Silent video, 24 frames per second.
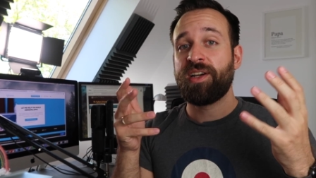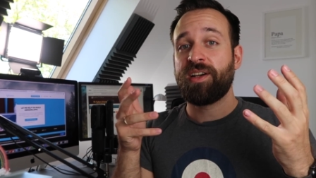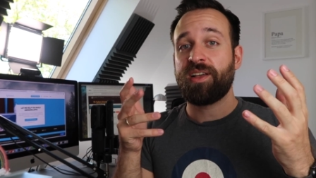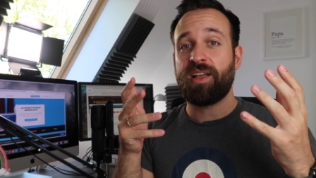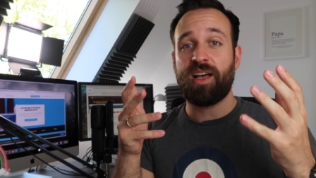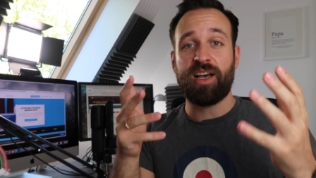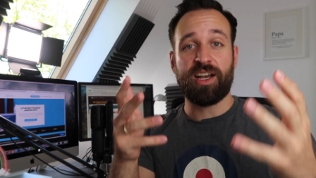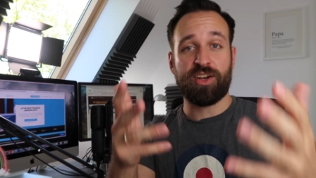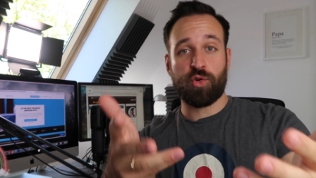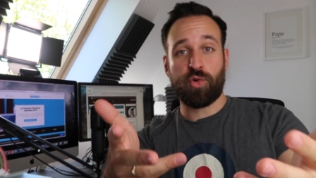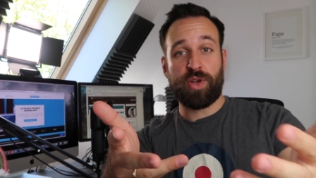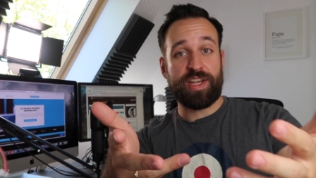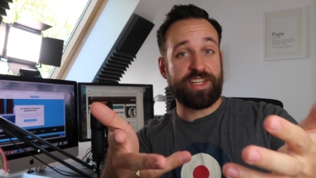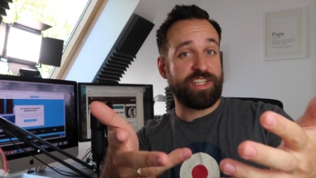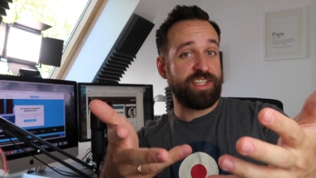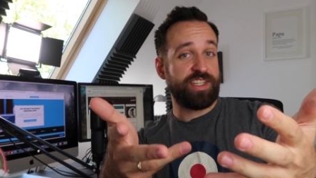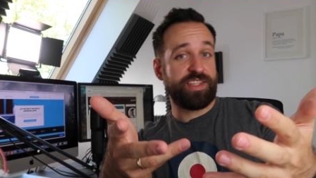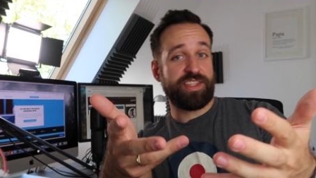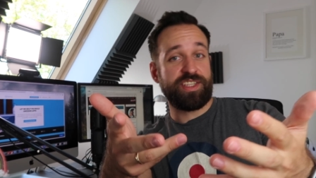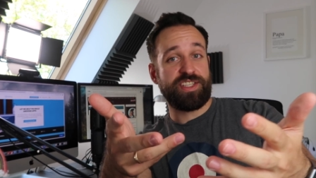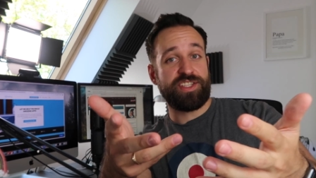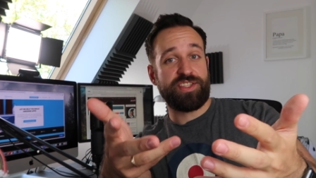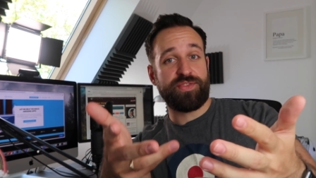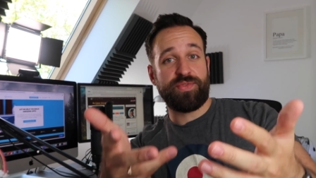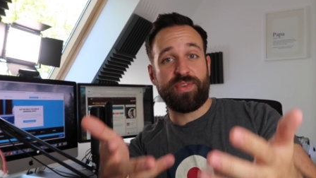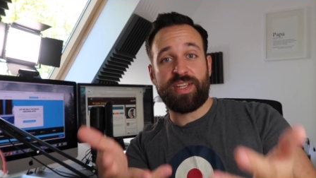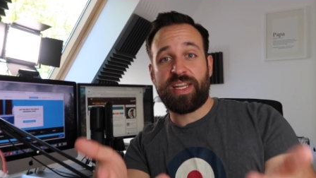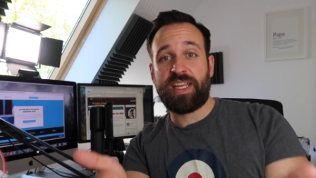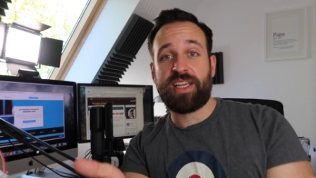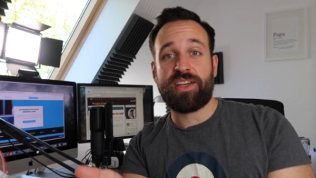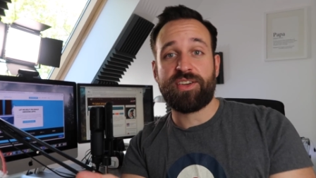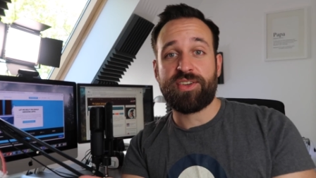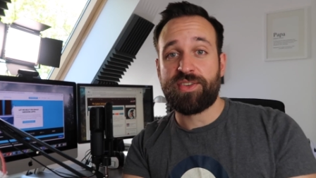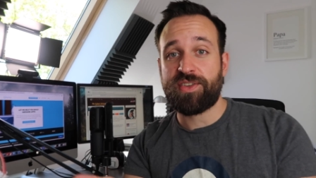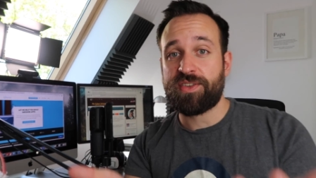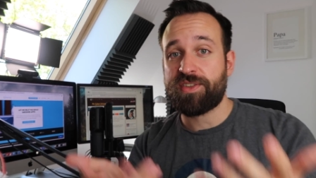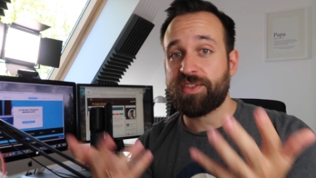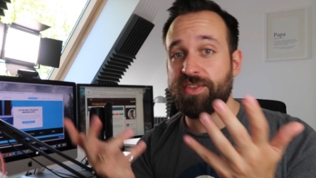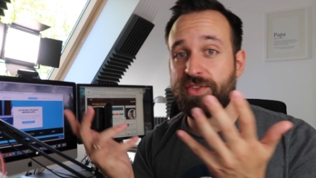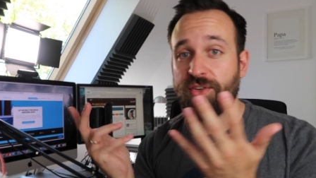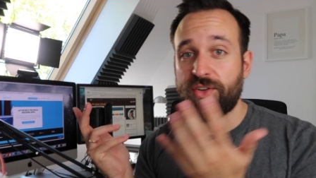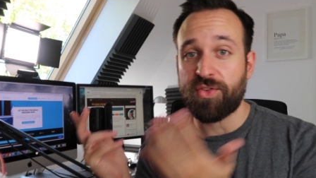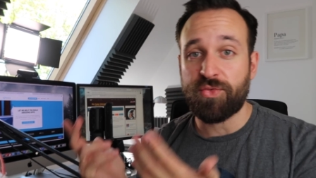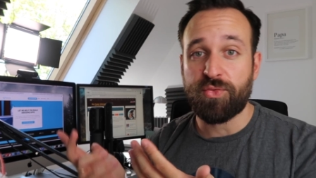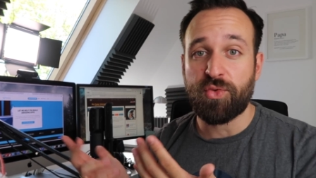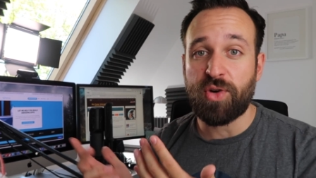uh, creating these videos or